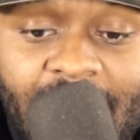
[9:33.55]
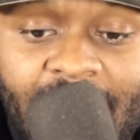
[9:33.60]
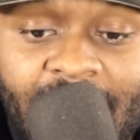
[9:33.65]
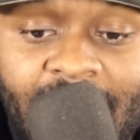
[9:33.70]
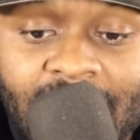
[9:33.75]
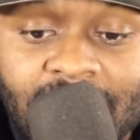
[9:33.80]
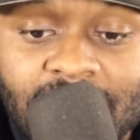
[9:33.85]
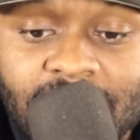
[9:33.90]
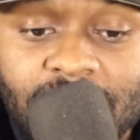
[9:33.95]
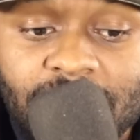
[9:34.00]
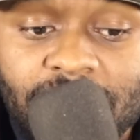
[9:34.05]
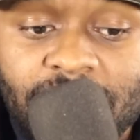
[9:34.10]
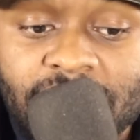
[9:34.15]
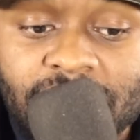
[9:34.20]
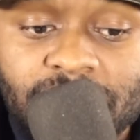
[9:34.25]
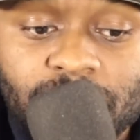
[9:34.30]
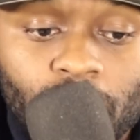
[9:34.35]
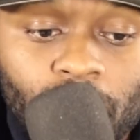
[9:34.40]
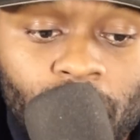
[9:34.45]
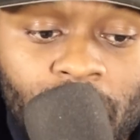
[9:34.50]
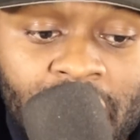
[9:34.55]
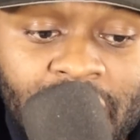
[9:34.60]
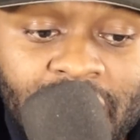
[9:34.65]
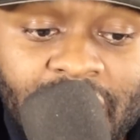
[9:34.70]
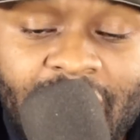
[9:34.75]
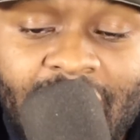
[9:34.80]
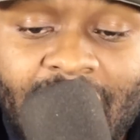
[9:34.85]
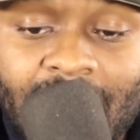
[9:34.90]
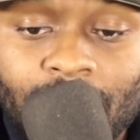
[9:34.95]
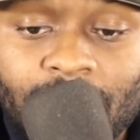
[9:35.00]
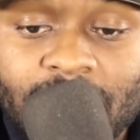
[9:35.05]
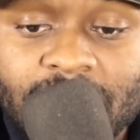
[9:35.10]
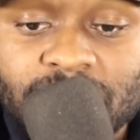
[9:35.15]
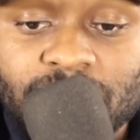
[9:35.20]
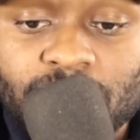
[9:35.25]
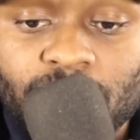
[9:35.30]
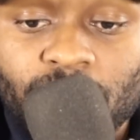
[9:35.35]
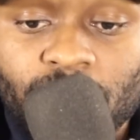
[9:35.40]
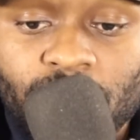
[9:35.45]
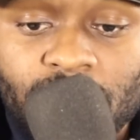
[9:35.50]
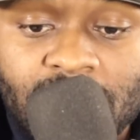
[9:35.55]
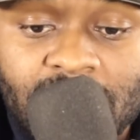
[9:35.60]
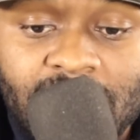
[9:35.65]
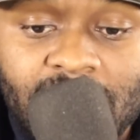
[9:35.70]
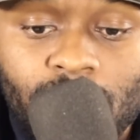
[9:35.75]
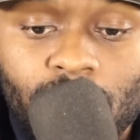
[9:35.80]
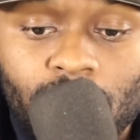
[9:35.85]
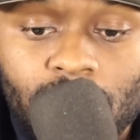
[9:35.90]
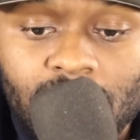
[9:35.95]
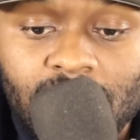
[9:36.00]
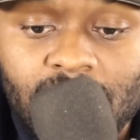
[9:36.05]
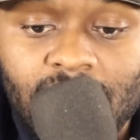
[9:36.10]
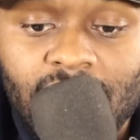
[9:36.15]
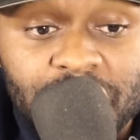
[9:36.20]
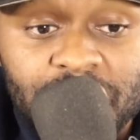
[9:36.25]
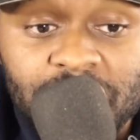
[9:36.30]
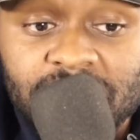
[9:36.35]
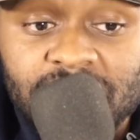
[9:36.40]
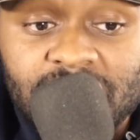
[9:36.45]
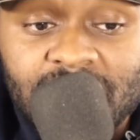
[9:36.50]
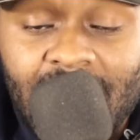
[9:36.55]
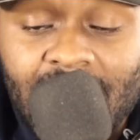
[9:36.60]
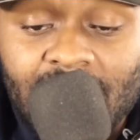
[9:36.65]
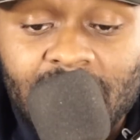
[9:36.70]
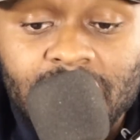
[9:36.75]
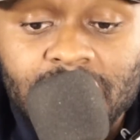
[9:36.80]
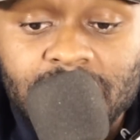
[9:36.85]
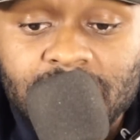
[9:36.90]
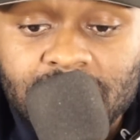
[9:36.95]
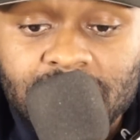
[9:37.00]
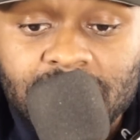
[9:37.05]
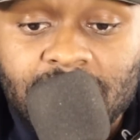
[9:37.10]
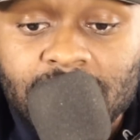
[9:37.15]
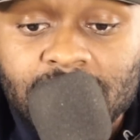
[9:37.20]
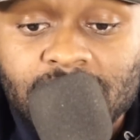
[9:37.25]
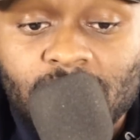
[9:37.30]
And this run game is really, really just not consistent.